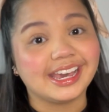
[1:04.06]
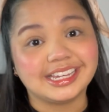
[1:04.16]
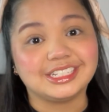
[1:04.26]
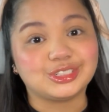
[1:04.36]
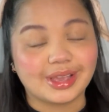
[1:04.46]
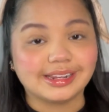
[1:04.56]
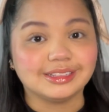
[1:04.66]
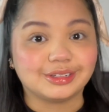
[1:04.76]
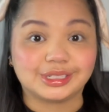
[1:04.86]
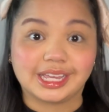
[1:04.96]
I try to
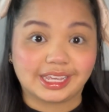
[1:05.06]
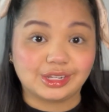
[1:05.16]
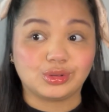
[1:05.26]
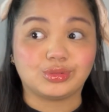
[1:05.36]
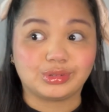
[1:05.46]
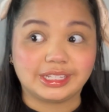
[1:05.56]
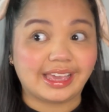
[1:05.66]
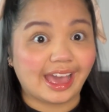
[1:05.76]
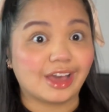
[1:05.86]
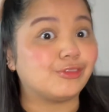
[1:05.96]
look like I don't really
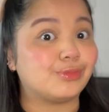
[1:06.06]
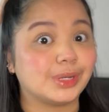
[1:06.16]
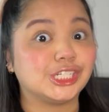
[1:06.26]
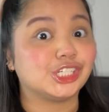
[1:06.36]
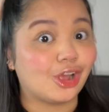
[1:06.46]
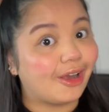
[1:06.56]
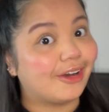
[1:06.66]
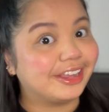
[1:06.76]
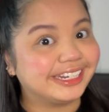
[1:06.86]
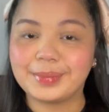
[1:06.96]
have much on.